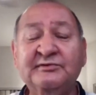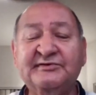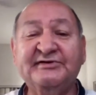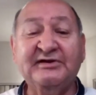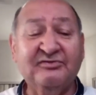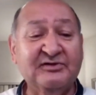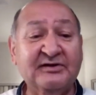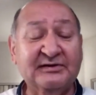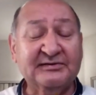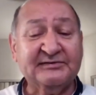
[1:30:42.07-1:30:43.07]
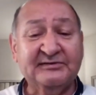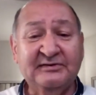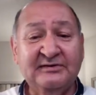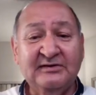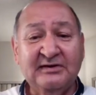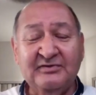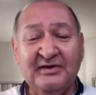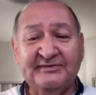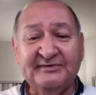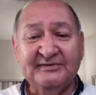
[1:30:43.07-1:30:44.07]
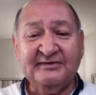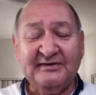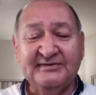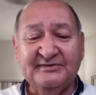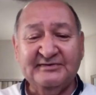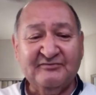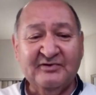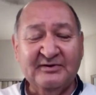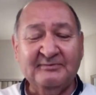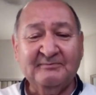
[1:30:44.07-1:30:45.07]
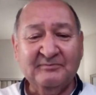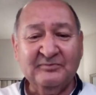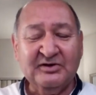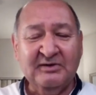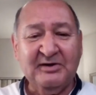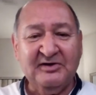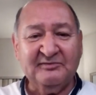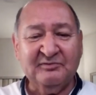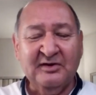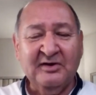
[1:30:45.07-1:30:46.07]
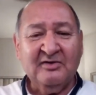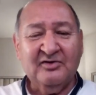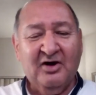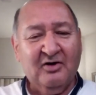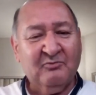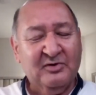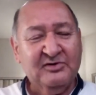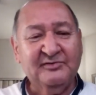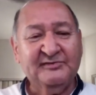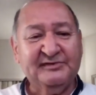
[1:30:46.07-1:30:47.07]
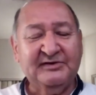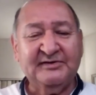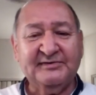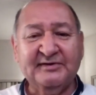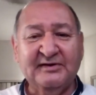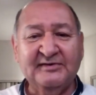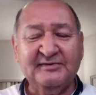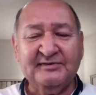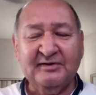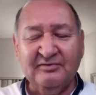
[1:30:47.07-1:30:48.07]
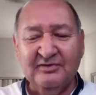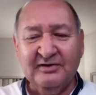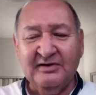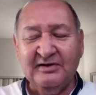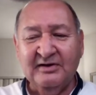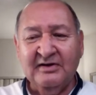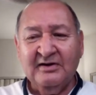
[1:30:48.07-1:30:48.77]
see things. And that's different, okay? Because the heart we're using is the